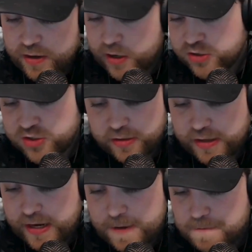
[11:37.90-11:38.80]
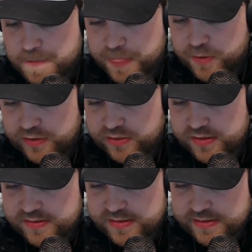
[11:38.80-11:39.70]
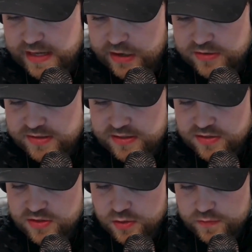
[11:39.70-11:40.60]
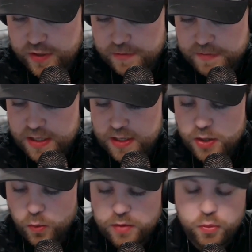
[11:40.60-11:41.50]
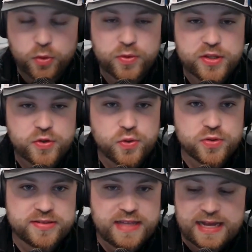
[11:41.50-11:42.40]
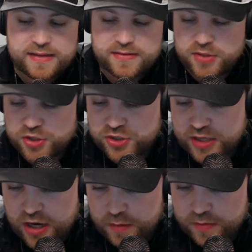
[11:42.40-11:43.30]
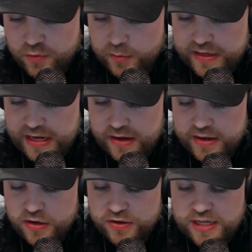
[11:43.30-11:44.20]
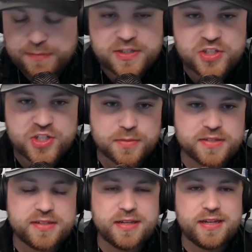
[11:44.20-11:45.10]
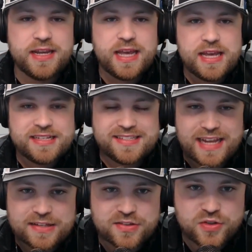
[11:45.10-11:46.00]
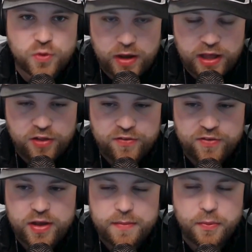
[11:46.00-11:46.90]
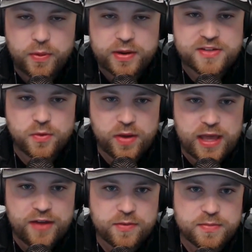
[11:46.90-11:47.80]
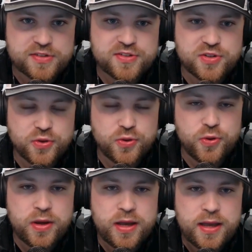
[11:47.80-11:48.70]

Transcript: starting lineup throughout this entire season so far. One more really cool stat to share before we get out of here. Gibson Jimerson stands 12 points away from the SLU